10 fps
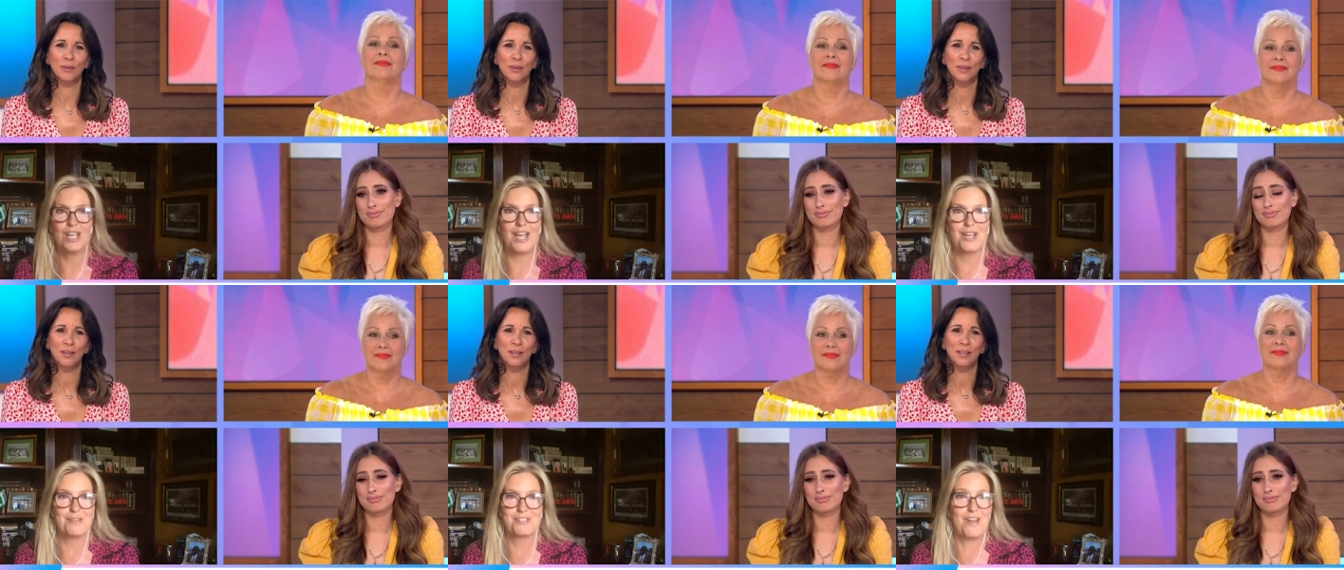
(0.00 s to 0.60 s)
Speaker 1: it
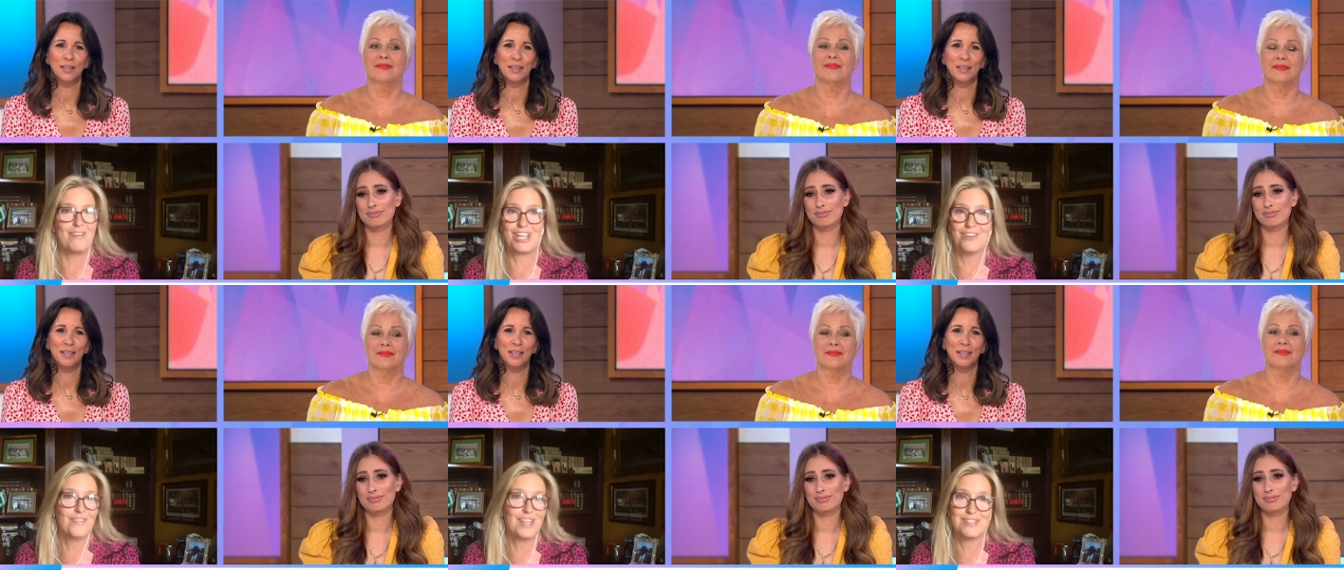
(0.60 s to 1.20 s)
was very
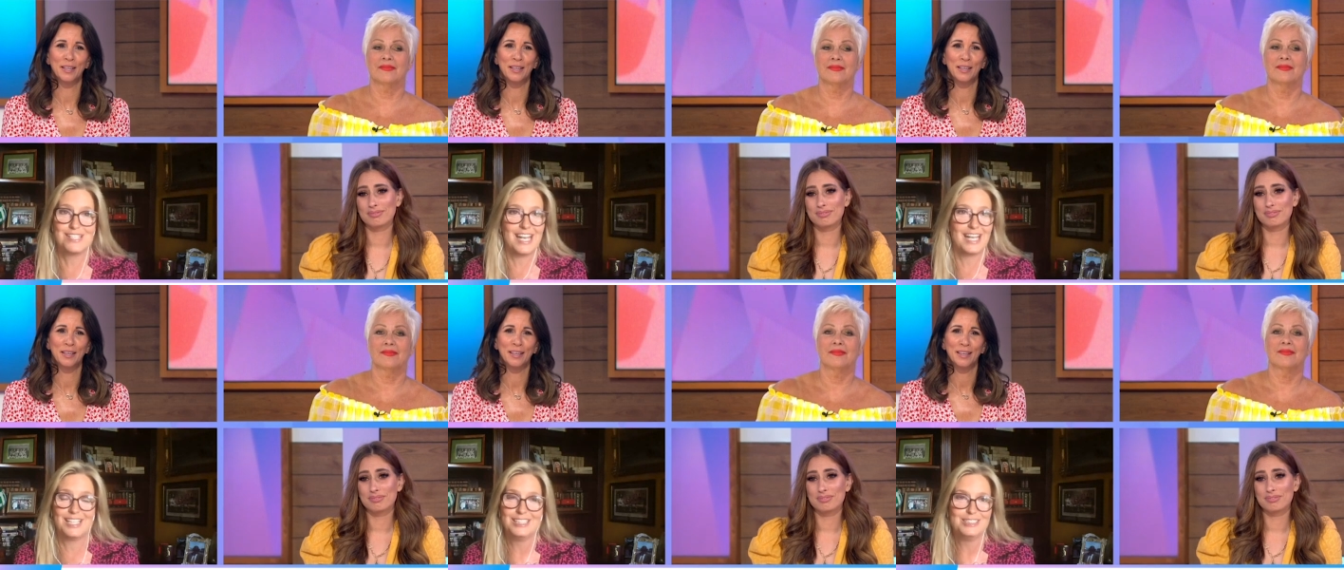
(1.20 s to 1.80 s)

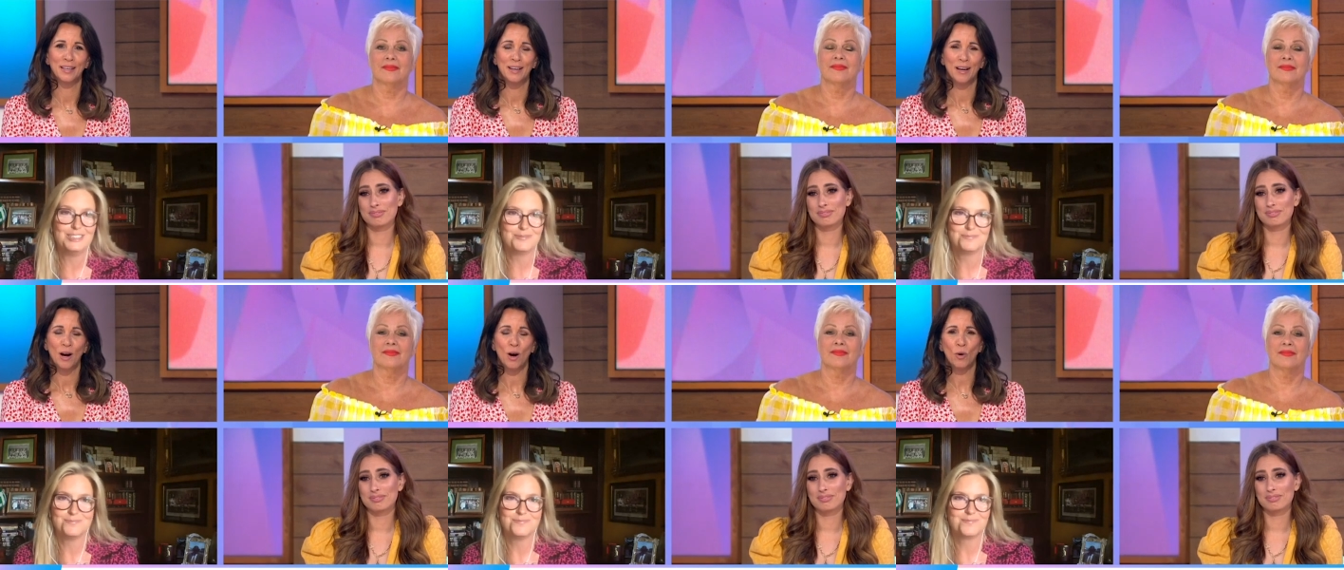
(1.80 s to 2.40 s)
confusing
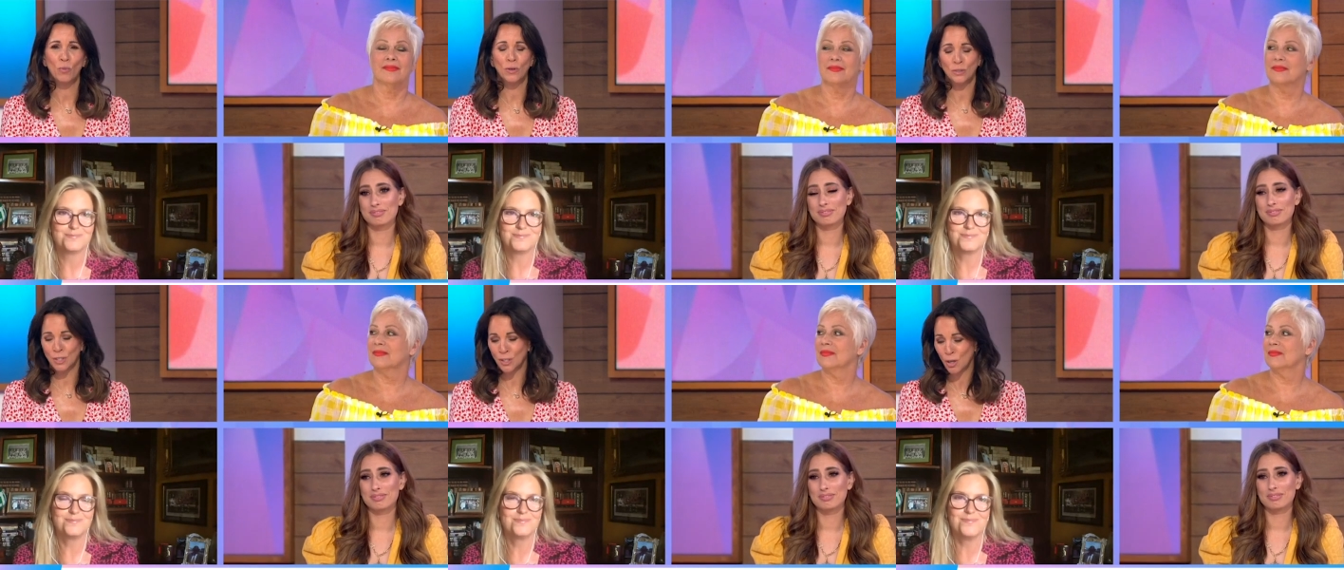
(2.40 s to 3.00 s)
Oh,
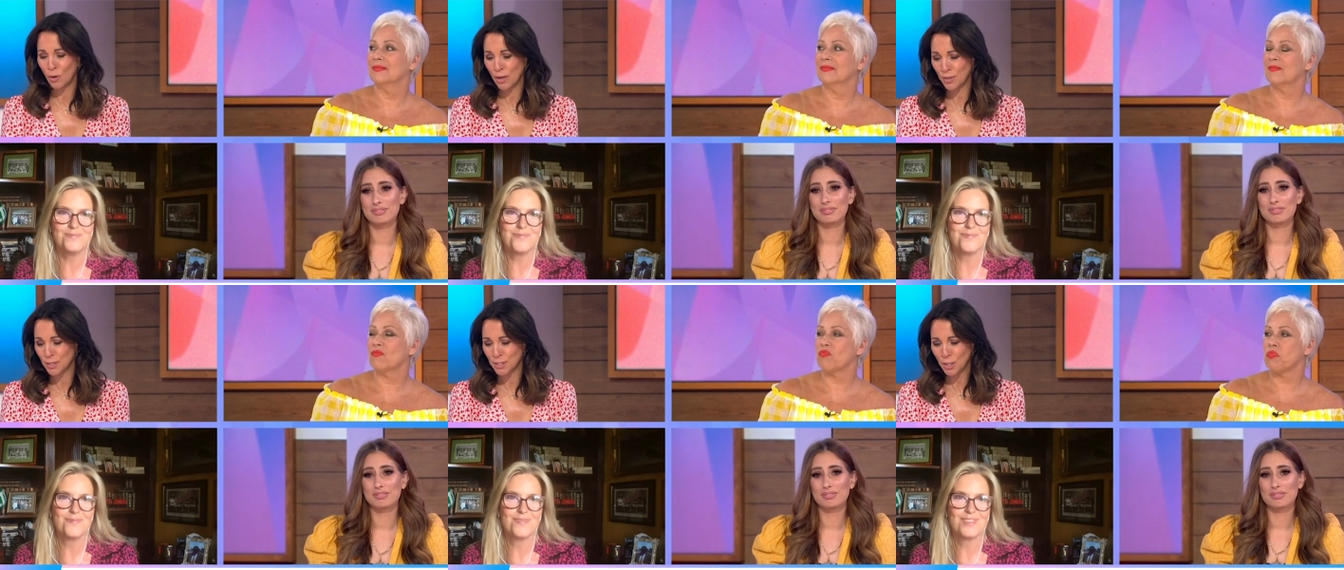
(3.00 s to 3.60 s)
well,
Speaker 2: do you know, I
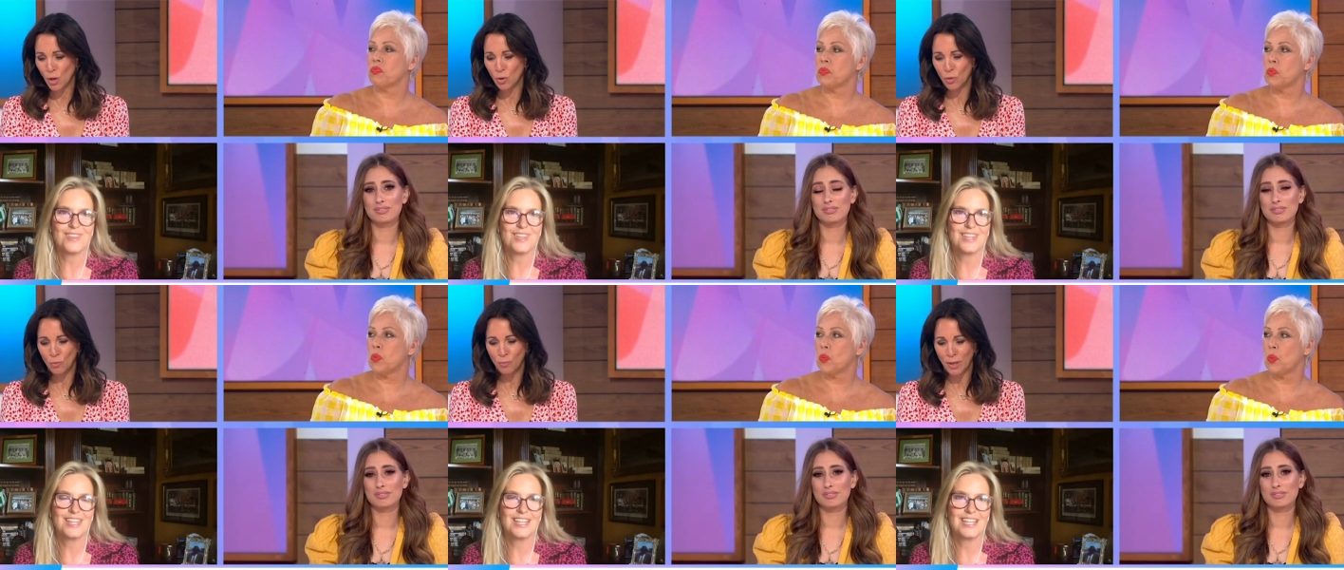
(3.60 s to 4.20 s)
think
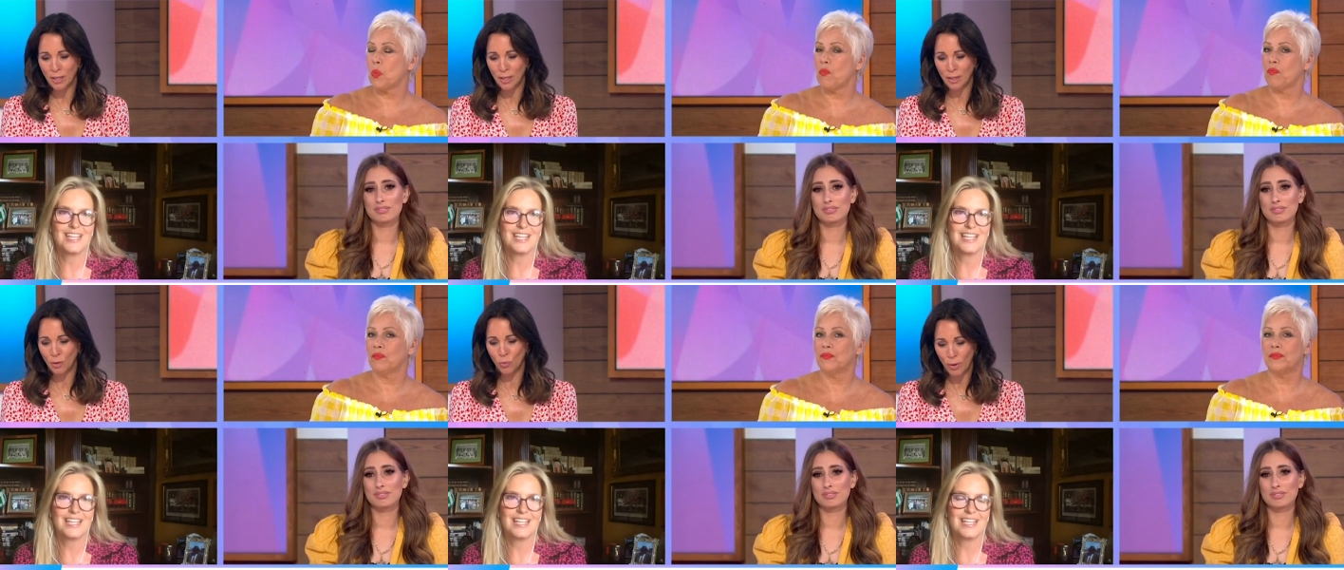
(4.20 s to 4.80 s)
so
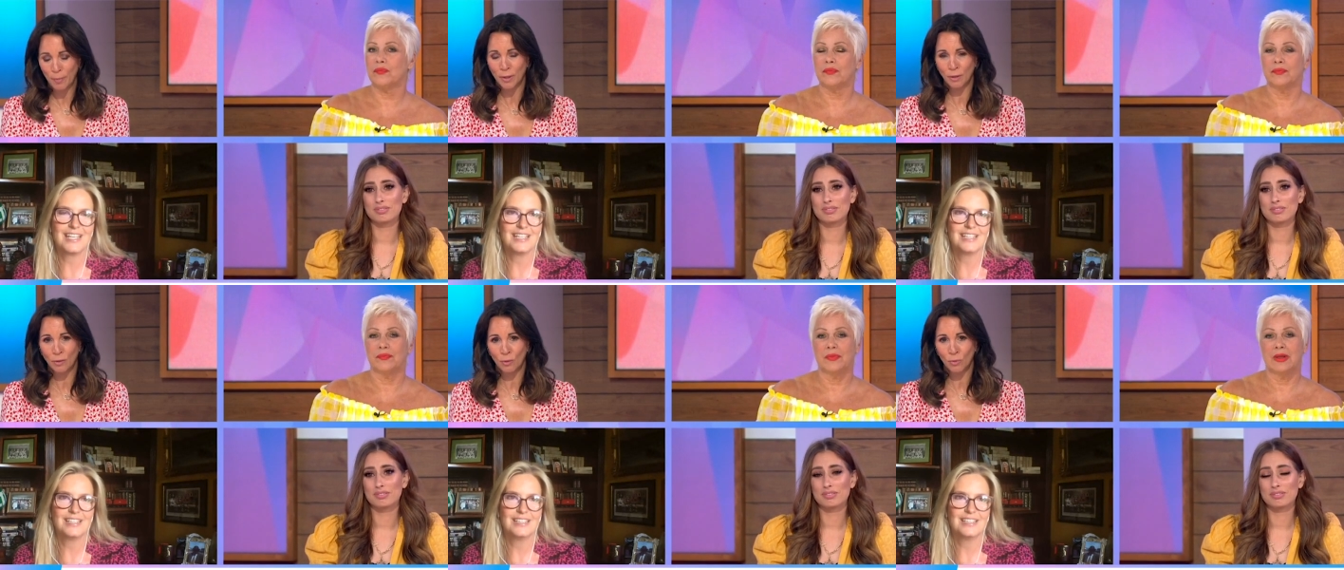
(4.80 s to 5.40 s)
many
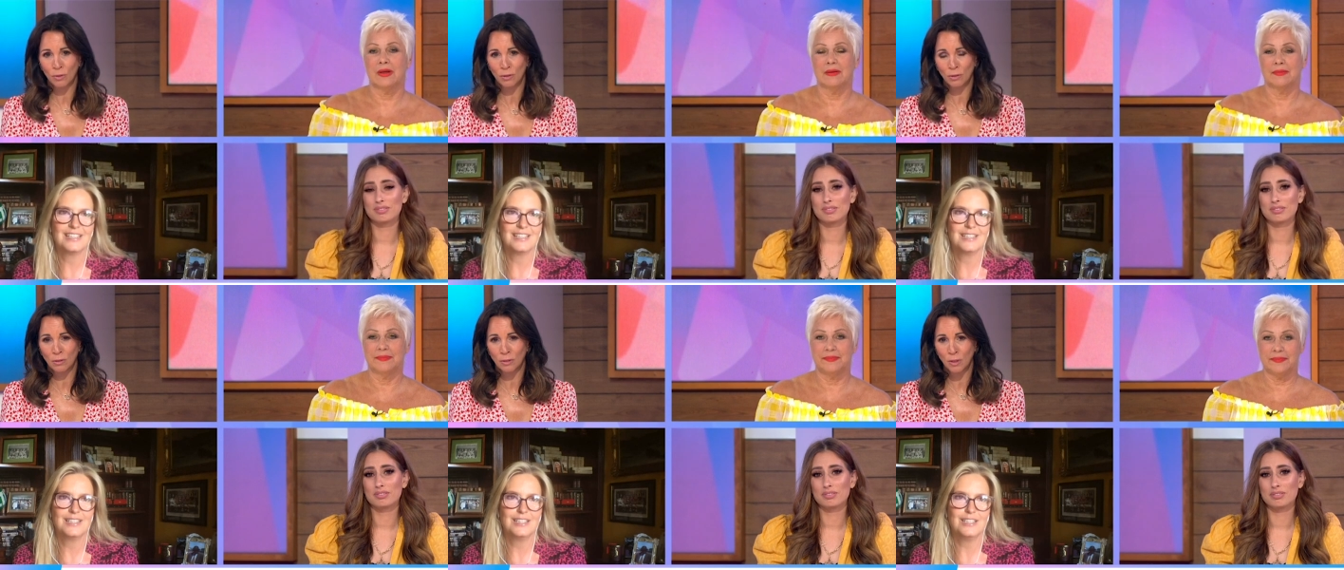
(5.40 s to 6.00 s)
women
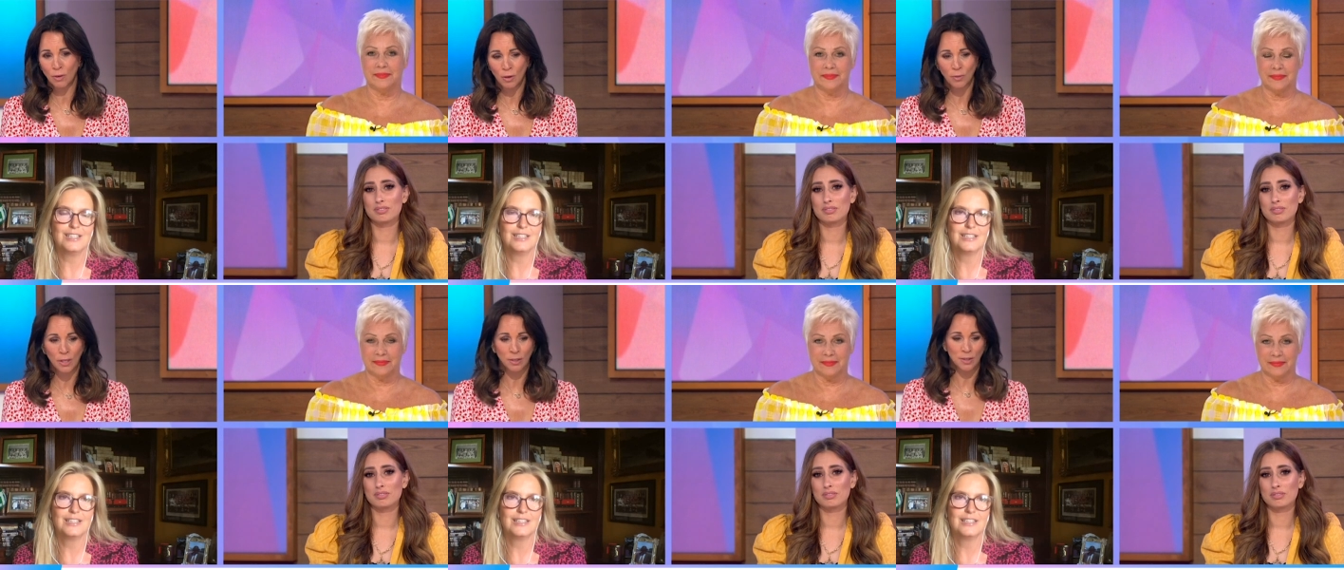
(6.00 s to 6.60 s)
will not
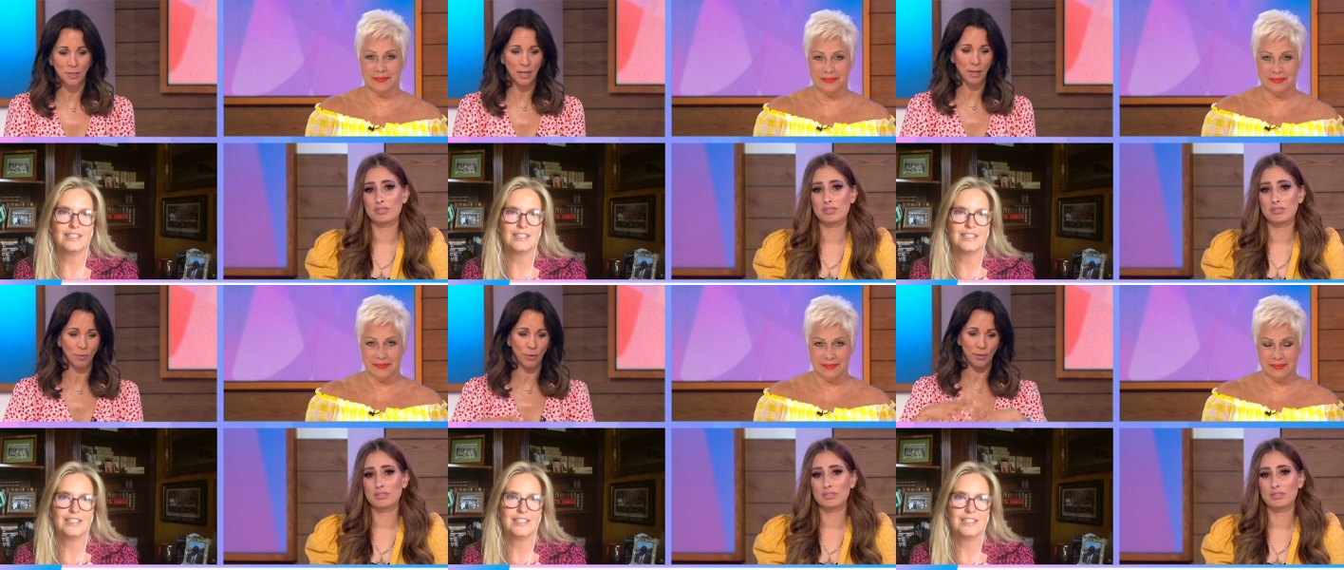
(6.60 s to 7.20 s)
only understand